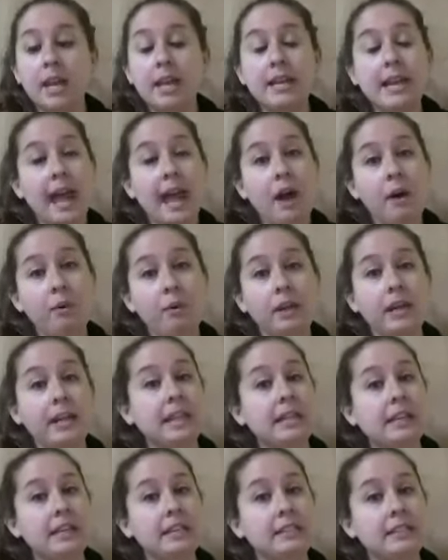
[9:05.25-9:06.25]
Now
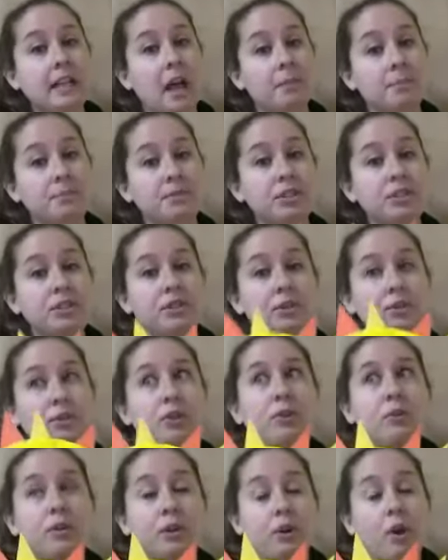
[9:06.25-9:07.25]
it is up to you.
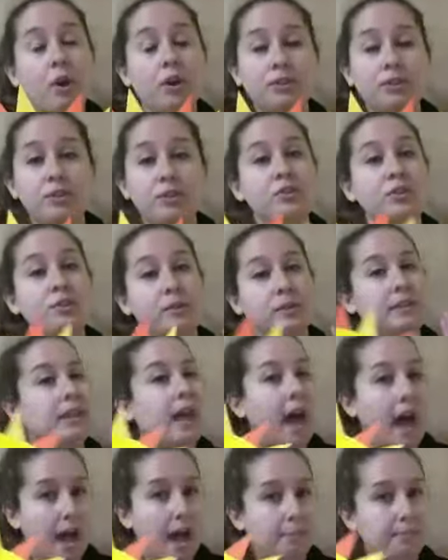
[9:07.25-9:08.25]
You can also do it
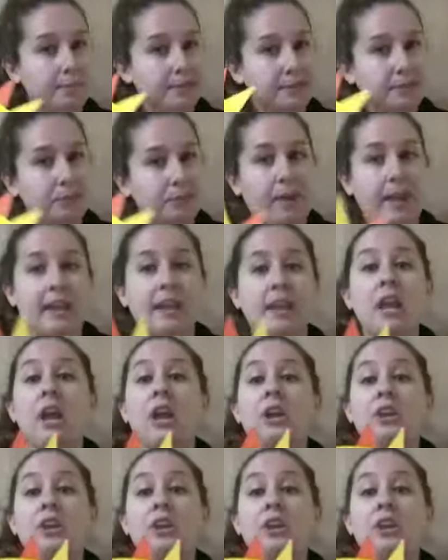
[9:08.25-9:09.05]
the opposite way.